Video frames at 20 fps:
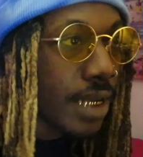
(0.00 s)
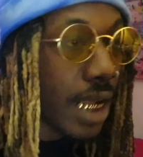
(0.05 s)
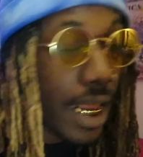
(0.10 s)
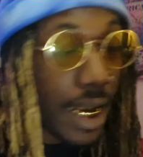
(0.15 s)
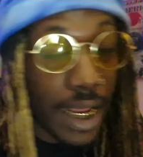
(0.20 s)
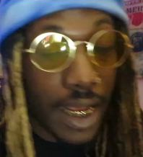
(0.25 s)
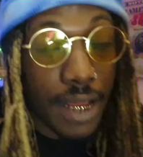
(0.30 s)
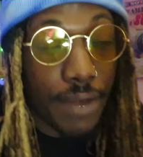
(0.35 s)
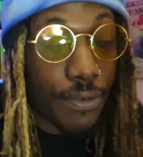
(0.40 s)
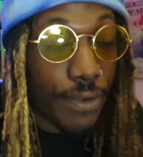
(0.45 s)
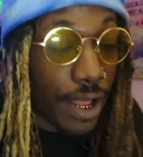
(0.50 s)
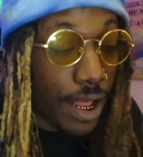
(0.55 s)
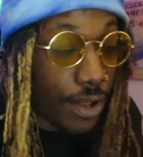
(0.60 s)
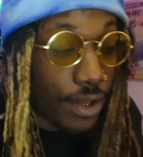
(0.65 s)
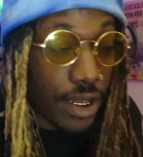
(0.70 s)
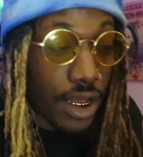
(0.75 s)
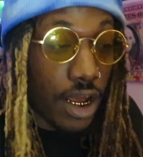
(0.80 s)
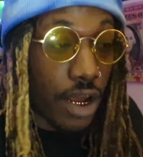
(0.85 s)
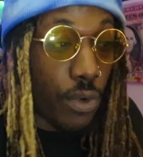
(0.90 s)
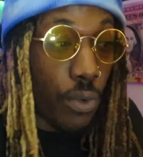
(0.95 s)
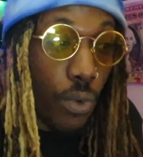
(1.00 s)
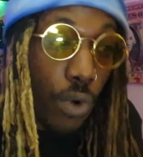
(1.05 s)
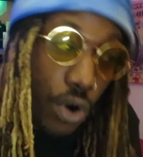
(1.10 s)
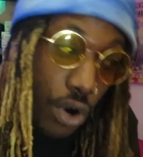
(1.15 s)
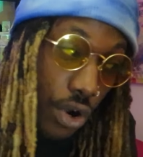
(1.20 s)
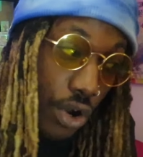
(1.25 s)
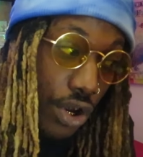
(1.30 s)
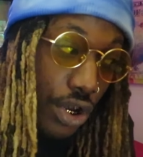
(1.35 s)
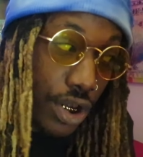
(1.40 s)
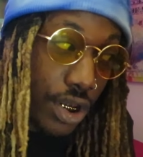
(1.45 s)
That nigga found a
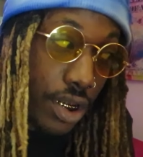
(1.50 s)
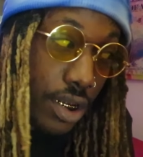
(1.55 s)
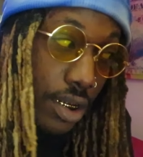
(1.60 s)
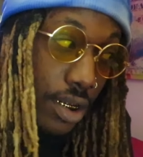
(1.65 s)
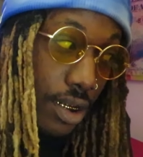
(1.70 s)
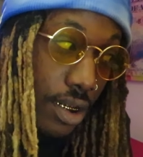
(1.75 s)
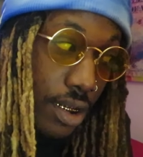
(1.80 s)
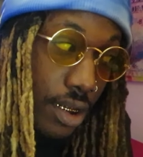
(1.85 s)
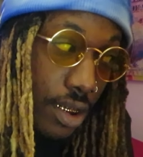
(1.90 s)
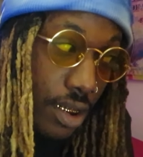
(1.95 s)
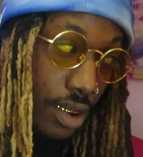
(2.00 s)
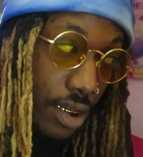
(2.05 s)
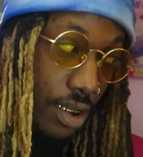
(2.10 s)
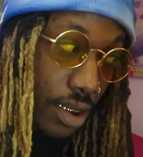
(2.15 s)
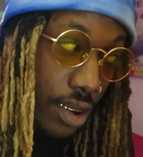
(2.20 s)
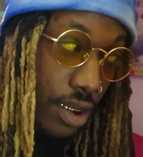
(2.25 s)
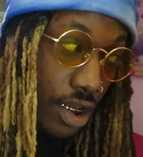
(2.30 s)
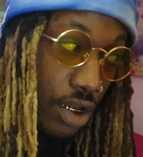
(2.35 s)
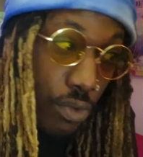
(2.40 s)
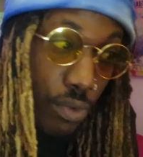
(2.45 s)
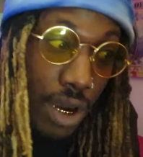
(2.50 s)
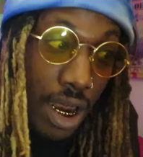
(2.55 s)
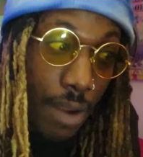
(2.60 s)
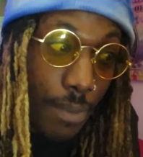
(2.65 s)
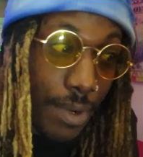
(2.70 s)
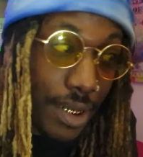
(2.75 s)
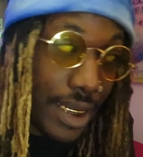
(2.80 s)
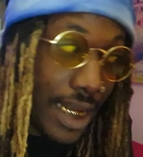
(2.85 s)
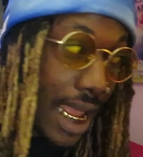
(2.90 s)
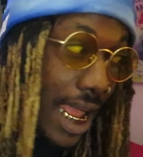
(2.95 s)
word to
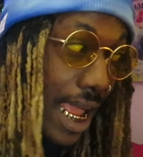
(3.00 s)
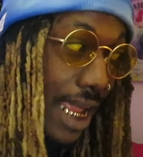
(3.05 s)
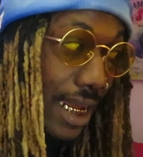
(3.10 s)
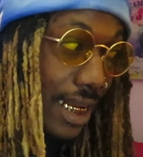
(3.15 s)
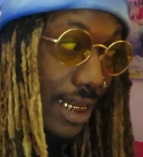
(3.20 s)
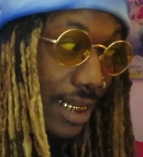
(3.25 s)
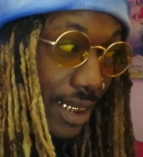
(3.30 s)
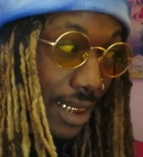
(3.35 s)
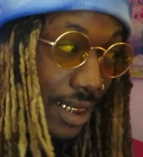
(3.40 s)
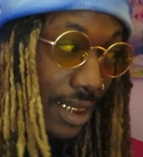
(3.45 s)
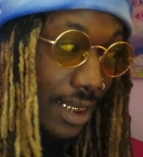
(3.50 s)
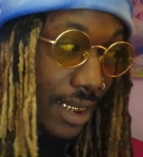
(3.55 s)
rhyme with Tiger.